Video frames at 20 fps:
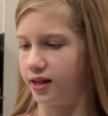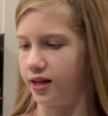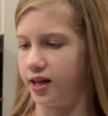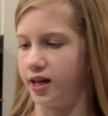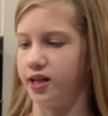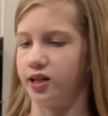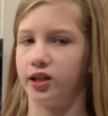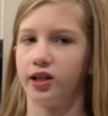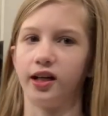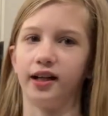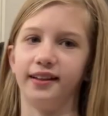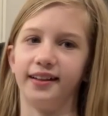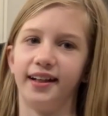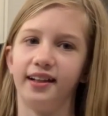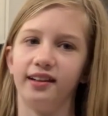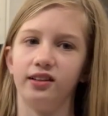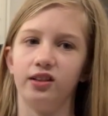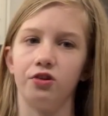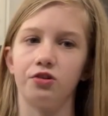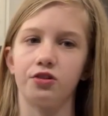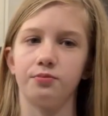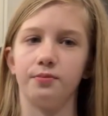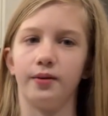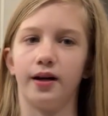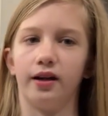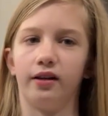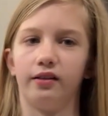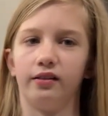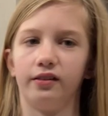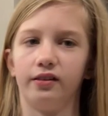And you're gonna let those
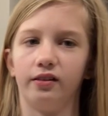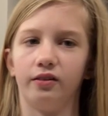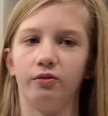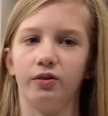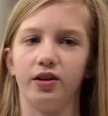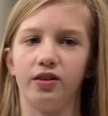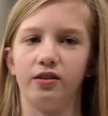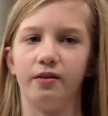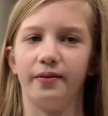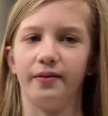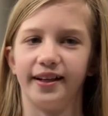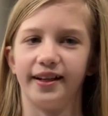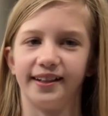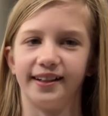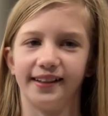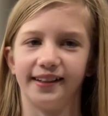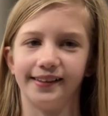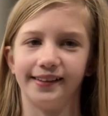melt with the butter.